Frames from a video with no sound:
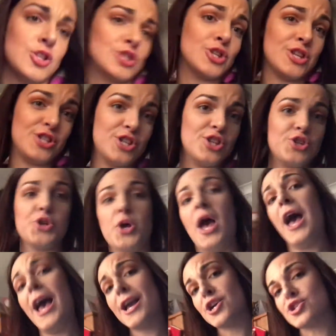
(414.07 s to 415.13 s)
to change it, so
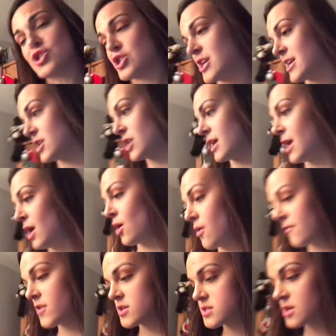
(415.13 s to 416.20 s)
I got to change it.
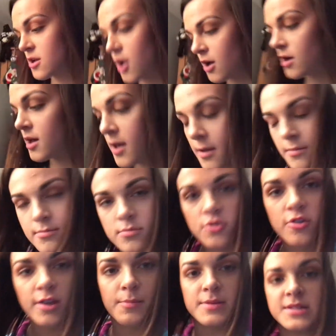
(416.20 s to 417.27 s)
We've also got um, Creepy